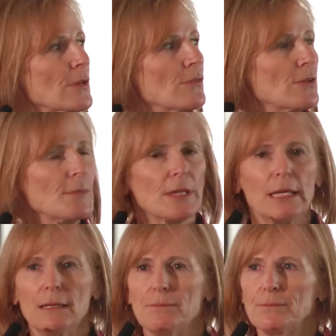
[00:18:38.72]
Some of
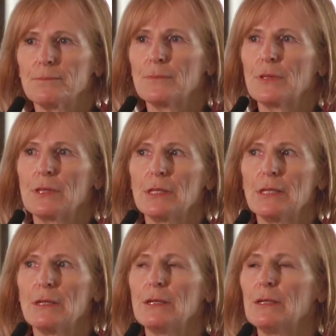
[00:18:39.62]

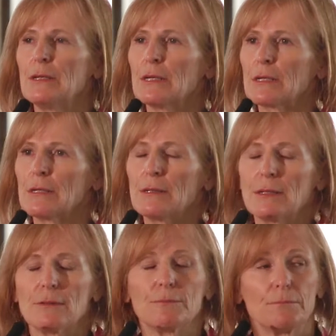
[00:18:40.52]

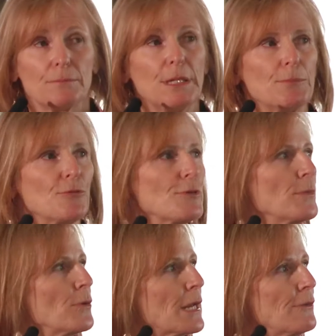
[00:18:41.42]
the people from
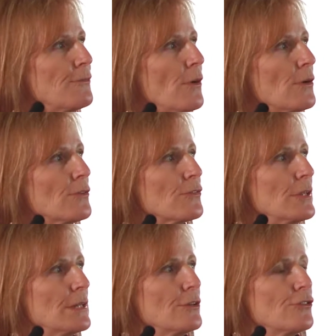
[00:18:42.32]
OK Falls
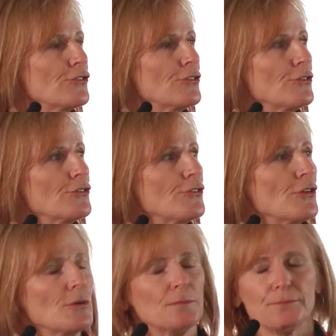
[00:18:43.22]
needed a church,
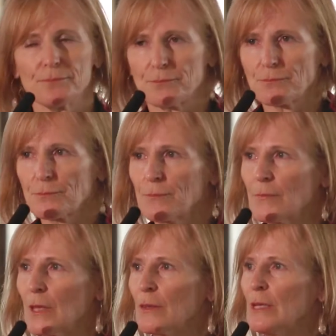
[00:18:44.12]
so
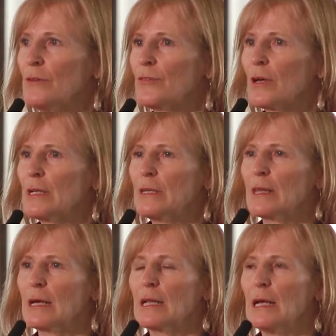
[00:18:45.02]
they decided
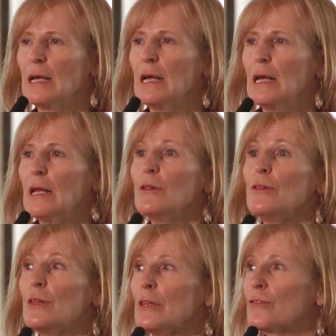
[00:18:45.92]
that
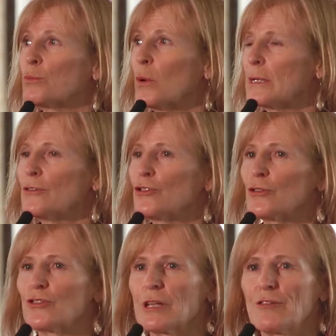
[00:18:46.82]
this one
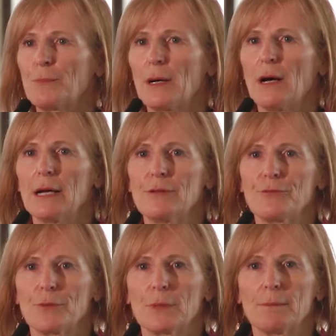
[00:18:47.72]
church left behind
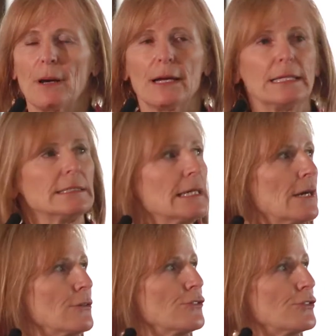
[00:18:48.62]
from the mining
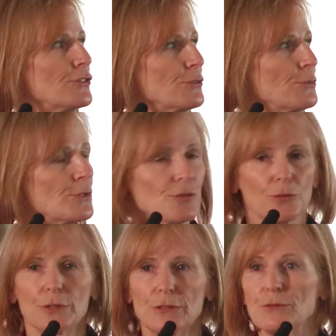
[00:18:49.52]
town
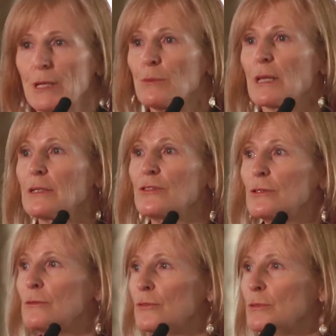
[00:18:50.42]
they would like
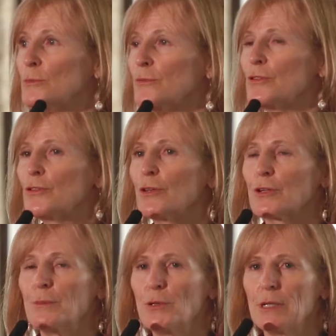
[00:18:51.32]
to move it to their
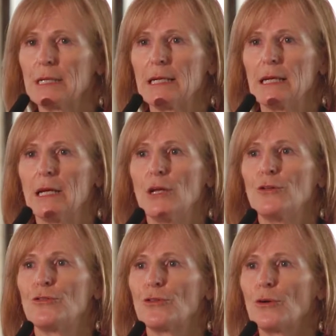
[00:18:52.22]
community.
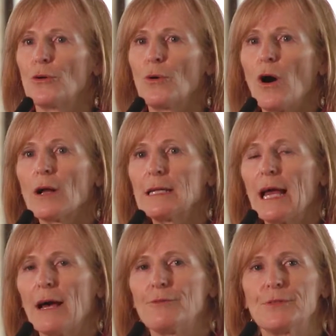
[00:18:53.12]
So Harley
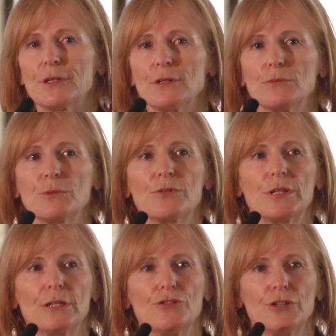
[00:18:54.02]
Hatfield was an
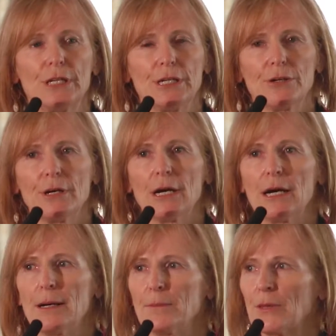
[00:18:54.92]
engineer
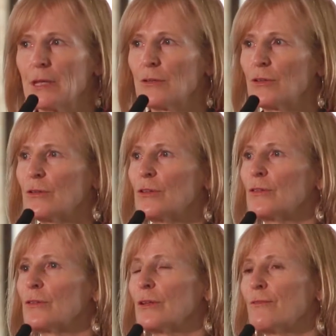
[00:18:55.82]
that
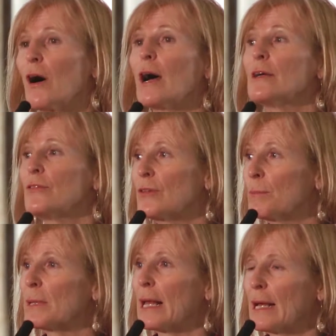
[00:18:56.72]
devised a
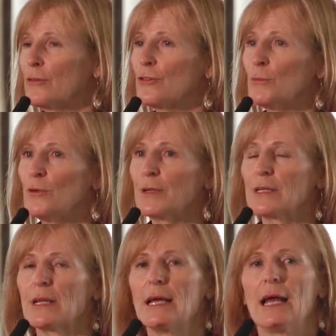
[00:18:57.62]
plan to move
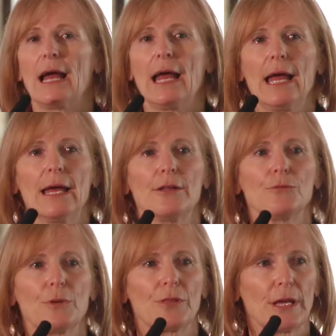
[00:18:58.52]
it, and
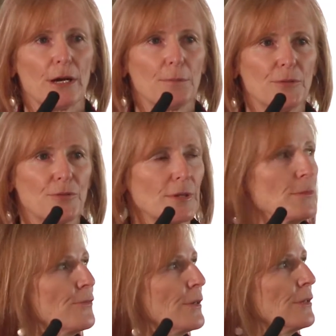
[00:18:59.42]
with the help of some
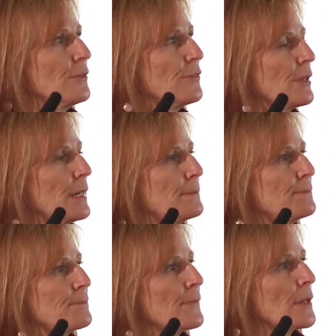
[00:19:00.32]
of
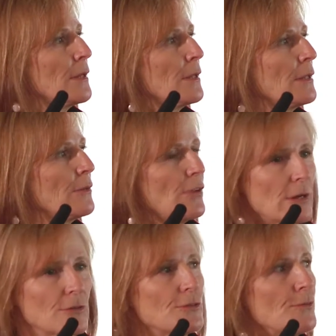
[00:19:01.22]
the
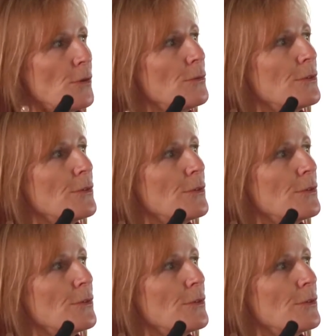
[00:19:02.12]
townsfolk,